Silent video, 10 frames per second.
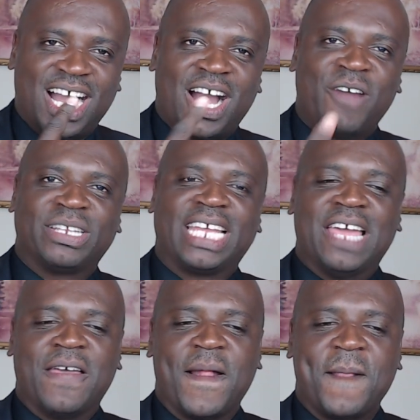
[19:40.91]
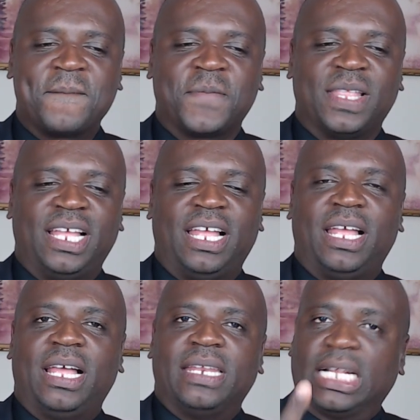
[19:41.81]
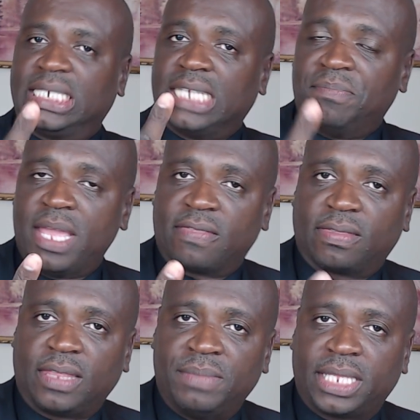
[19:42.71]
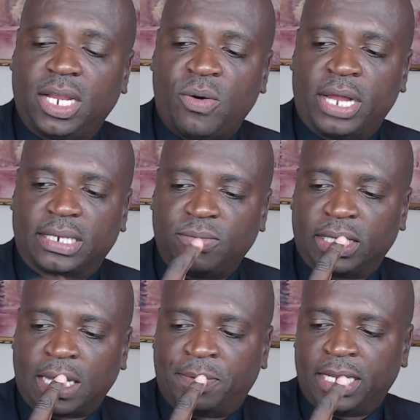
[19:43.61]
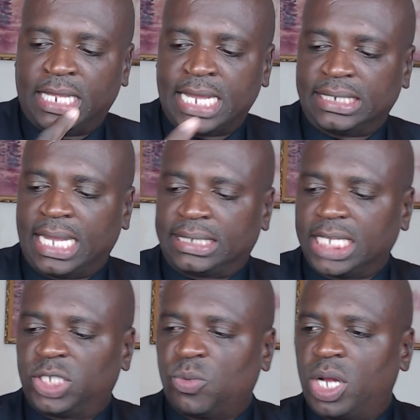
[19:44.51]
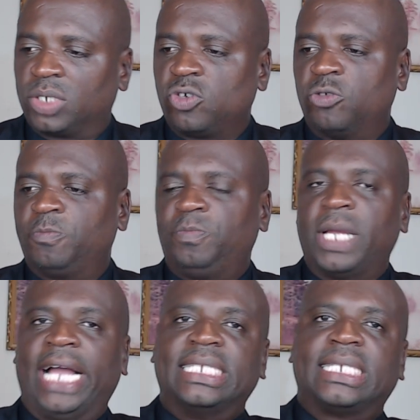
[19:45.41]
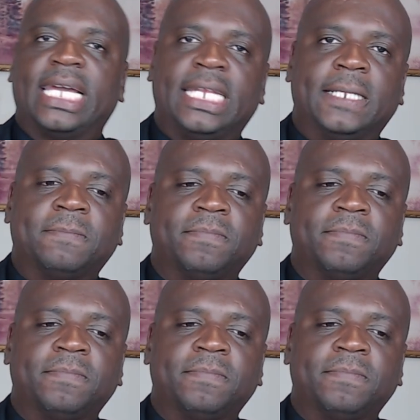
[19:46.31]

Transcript: Are we together? That is a myth. Let me tell you what happened. I said to one group, I said,